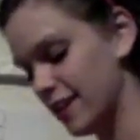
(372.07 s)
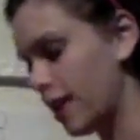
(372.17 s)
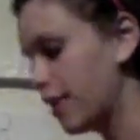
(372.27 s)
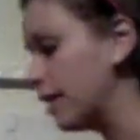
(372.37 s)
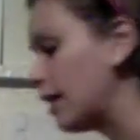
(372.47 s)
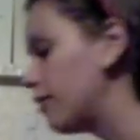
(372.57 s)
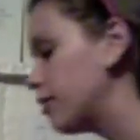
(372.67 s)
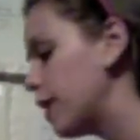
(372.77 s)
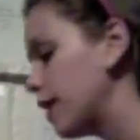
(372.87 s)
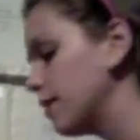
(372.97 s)
All right,
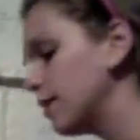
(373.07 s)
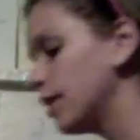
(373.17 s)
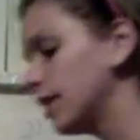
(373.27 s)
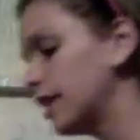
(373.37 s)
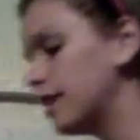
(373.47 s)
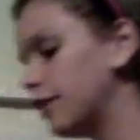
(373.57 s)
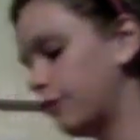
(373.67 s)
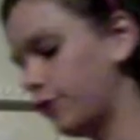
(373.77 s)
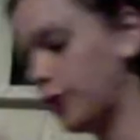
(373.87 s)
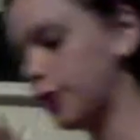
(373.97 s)
everyone, look at the
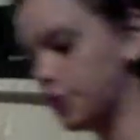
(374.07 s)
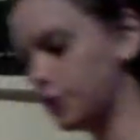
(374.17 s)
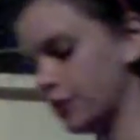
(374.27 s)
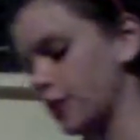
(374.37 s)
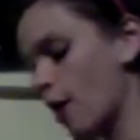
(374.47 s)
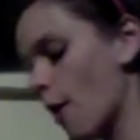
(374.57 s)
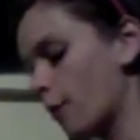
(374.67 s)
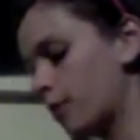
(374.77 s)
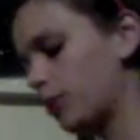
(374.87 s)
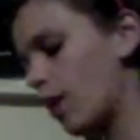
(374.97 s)
first
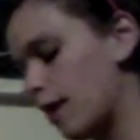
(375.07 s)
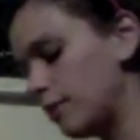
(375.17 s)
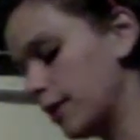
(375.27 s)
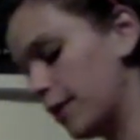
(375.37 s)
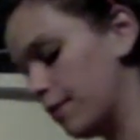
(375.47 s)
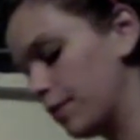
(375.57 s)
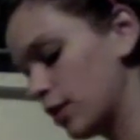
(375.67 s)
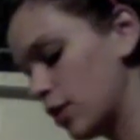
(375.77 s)
problem.